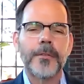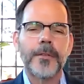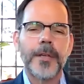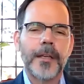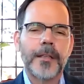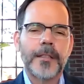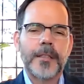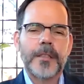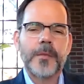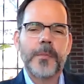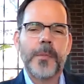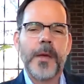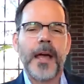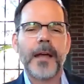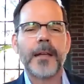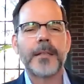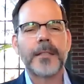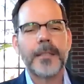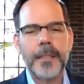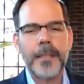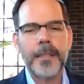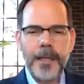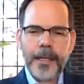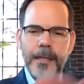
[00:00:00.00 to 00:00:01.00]

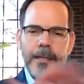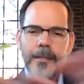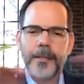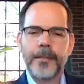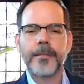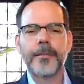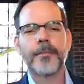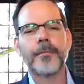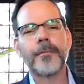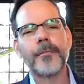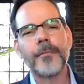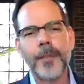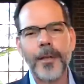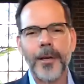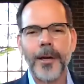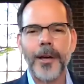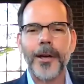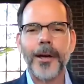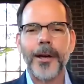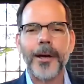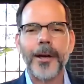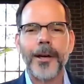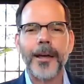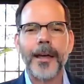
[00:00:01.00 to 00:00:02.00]
expected
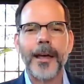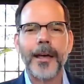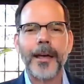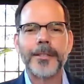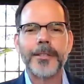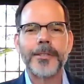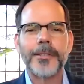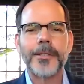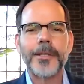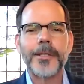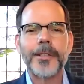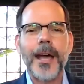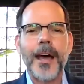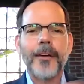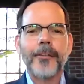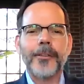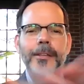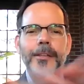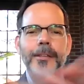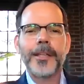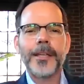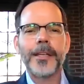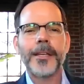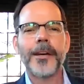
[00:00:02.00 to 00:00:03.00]
uh,
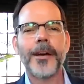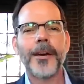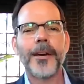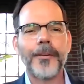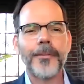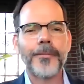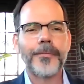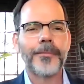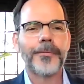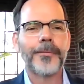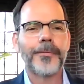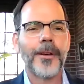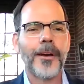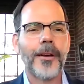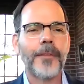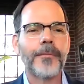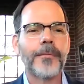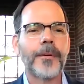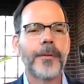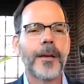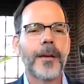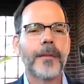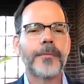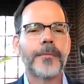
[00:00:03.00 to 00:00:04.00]
externality of,
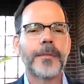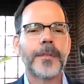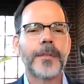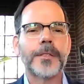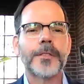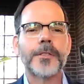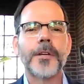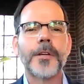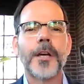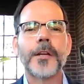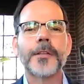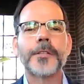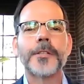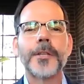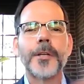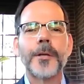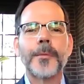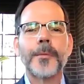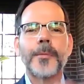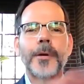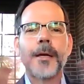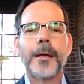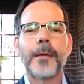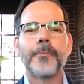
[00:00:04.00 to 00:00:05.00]
of, of the
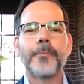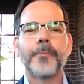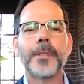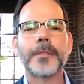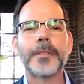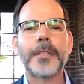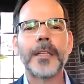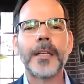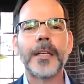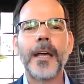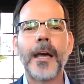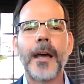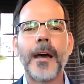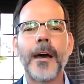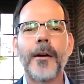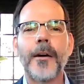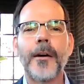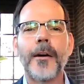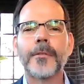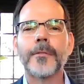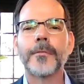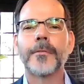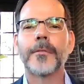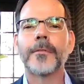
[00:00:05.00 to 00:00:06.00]
structure by building
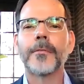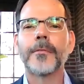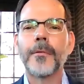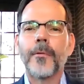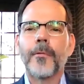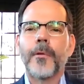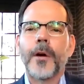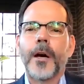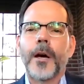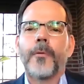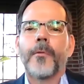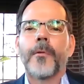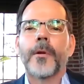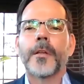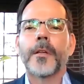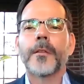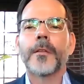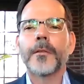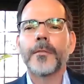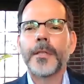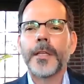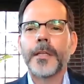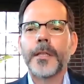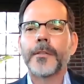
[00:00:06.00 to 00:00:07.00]
out what were
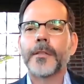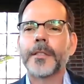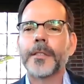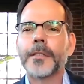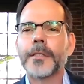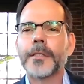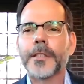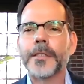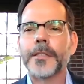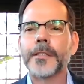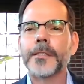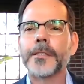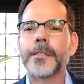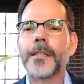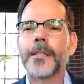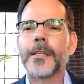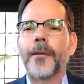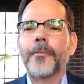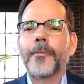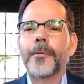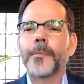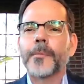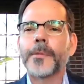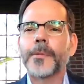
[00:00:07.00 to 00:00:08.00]
the legal conditions
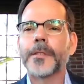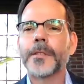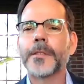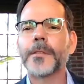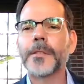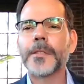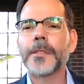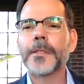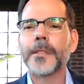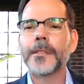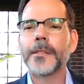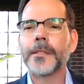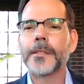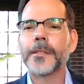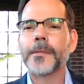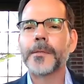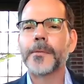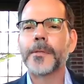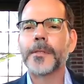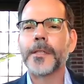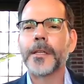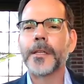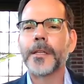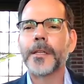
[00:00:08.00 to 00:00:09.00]
that were producing this
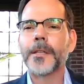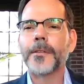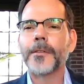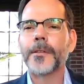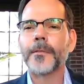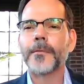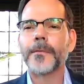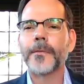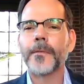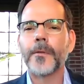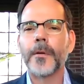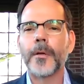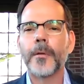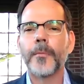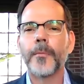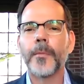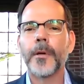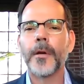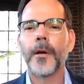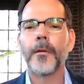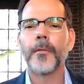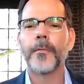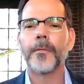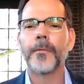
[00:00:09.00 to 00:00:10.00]
particular form
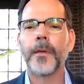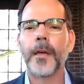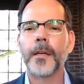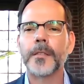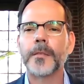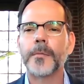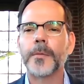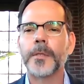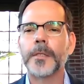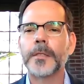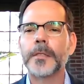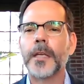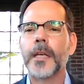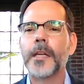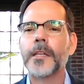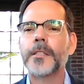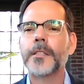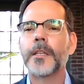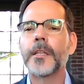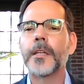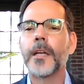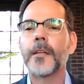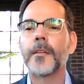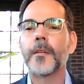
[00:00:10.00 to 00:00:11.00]
of
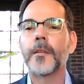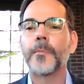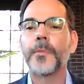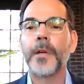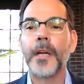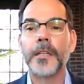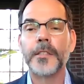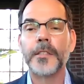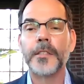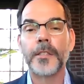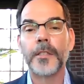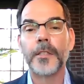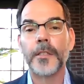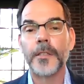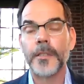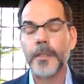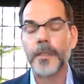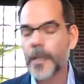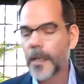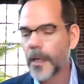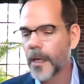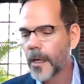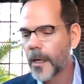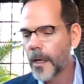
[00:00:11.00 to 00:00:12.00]
exploitation and the
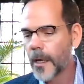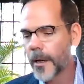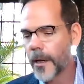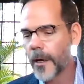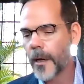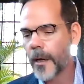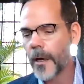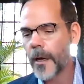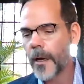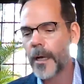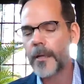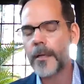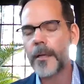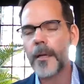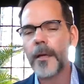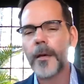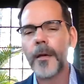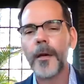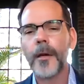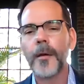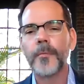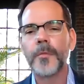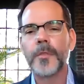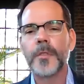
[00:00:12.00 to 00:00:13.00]
pressures on
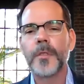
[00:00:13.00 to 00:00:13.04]
um,